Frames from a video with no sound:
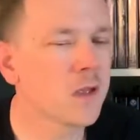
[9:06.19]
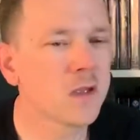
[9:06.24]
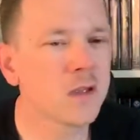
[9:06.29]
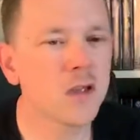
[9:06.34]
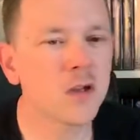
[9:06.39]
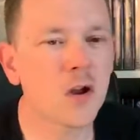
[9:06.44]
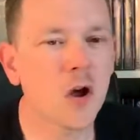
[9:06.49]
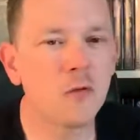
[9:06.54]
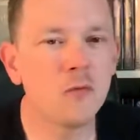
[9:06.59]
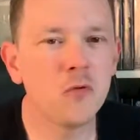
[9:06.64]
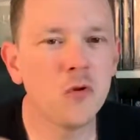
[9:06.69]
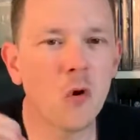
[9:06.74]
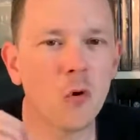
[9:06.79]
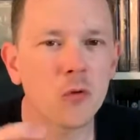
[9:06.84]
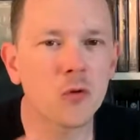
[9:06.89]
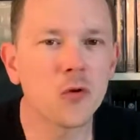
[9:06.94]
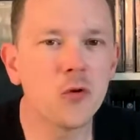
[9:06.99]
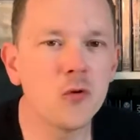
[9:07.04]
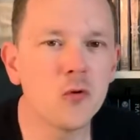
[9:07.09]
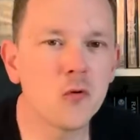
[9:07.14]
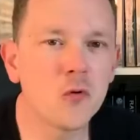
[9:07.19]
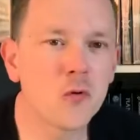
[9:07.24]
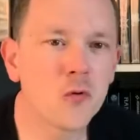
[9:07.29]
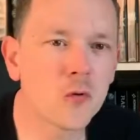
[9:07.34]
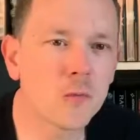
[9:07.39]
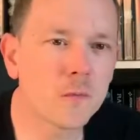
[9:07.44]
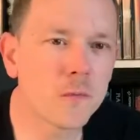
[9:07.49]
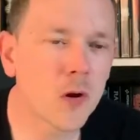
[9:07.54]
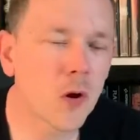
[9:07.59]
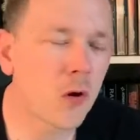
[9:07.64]
you know, not the
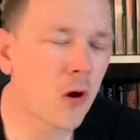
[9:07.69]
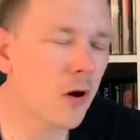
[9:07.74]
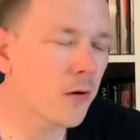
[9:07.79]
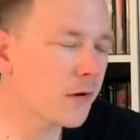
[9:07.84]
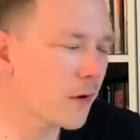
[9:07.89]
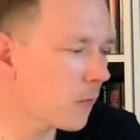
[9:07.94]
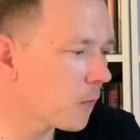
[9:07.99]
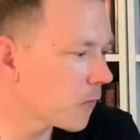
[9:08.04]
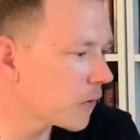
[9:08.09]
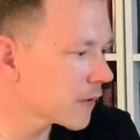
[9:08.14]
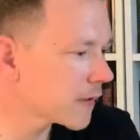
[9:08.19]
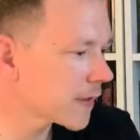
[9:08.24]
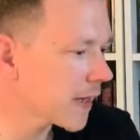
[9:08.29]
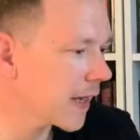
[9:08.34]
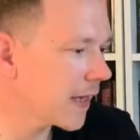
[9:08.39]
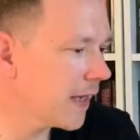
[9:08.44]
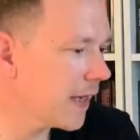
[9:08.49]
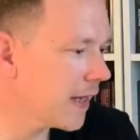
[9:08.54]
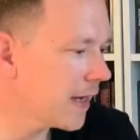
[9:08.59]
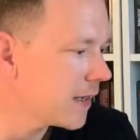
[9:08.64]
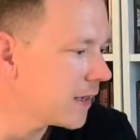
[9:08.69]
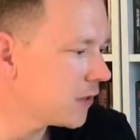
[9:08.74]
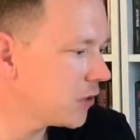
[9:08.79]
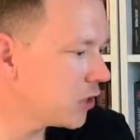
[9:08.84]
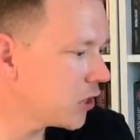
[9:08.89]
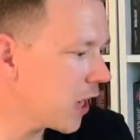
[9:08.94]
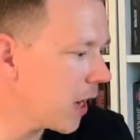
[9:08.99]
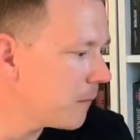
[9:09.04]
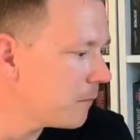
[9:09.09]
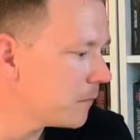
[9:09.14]
norm, I don't want to say hidden
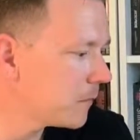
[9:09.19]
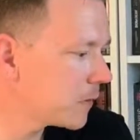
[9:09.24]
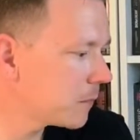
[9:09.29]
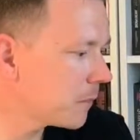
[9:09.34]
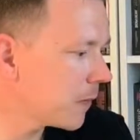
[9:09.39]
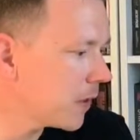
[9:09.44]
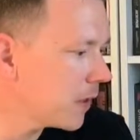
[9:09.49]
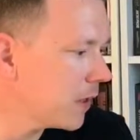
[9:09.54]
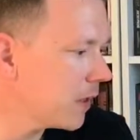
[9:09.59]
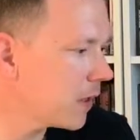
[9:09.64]
gems, but,